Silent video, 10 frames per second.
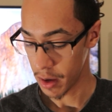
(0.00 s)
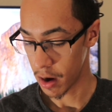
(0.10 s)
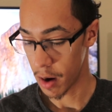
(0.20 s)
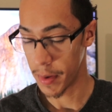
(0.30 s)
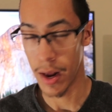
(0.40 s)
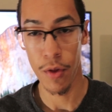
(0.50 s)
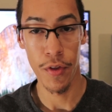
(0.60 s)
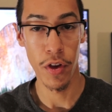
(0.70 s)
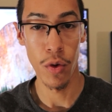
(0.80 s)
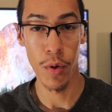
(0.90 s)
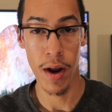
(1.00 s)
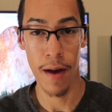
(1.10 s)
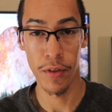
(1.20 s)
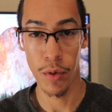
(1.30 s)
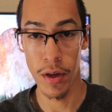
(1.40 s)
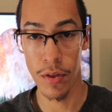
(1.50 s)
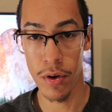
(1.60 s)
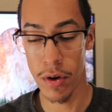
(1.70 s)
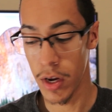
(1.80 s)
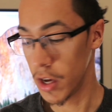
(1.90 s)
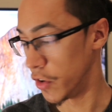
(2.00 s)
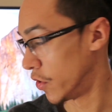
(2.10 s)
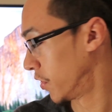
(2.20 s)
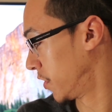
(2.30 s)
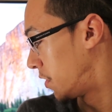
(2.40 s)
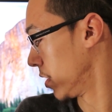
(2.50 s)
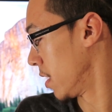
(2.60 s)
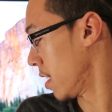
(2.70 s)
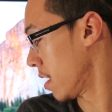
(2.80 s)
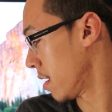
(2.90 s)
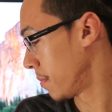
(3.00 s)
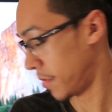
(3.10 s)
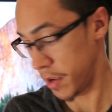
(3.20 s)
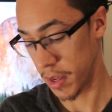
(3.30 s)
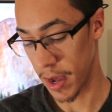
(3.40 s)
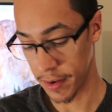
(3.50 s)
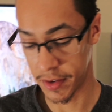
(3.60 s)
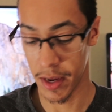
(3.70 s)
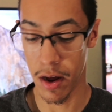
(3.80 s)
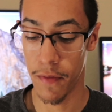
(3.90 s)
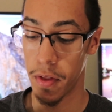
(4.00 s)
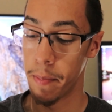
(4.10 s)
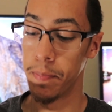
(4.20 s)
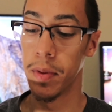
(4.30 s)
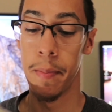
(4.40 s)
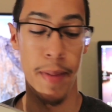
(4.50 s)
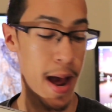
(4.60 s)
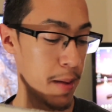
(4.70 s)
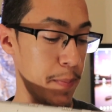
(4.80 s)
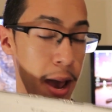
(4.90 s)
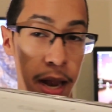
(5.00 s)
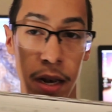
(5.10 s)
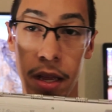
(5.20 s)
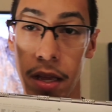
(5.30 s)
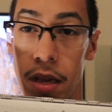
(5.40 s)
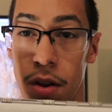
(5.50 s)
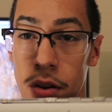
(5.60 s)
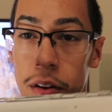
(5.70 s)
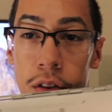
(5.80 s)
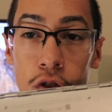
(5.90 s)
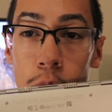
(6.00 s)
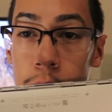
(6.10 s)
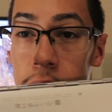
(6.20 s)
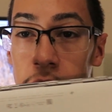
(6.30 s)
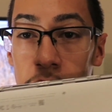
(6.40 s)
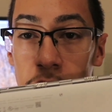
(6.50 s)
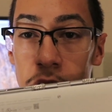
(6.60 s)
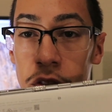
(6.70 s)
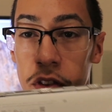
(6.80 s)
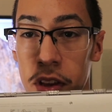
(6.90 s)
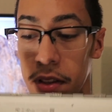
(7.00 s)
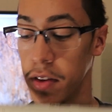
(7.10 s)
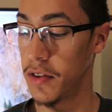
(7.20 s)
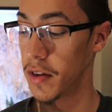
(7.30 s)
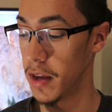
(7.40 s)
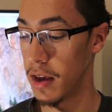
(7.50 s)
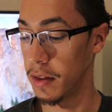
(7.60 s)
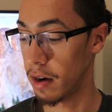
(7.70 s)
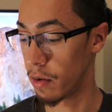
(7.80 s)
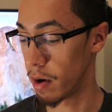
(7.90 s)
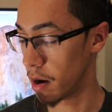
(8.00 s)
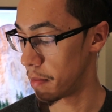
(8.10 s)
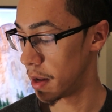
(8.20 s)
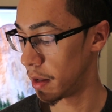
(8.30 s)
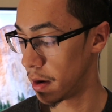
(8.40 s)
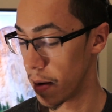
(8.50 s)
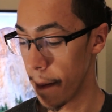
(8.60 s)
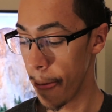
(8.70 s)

um, and I don't think you would have to either. Just um, again, take off the, the back paneling here, super easy. Just get this, the kit that I recommended.